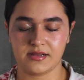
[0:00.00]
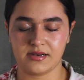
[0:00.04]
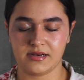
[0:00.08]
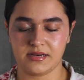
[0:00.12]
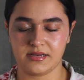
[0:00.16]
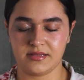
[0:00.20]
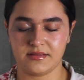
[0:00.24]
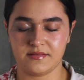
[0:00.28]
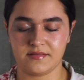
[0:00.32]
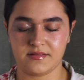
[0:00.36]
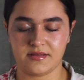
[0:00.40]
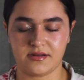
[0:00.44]

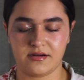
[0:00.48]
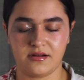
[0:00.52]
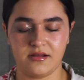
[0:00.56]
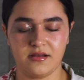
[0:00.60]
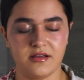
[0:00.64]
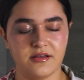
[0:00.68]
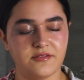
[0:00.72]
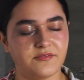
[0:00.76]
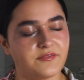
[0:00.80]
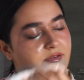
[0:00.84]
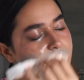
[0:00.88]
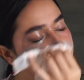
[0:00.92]
clean that
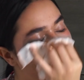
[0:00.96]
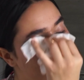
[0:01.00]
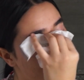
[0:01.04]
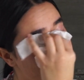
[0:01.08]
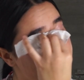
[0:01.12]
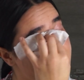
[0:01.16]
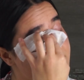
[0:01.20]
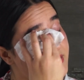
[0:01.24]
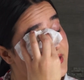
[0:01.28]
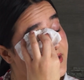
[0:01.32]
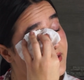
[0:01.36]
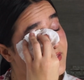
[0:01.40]
off. I'm gonna
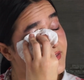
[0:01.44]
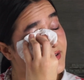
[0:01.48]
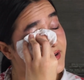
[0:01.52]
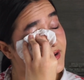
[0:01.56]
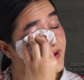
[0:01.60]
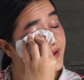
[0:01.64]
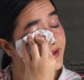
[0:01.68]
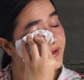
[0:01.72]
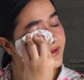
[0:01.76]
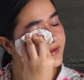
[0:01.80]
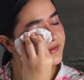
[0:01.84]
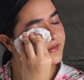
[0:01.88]
do the other
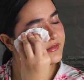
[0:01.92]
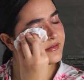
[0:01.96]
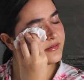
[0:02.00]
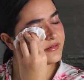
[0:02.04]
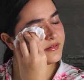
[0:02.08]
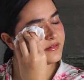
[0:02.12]
eye.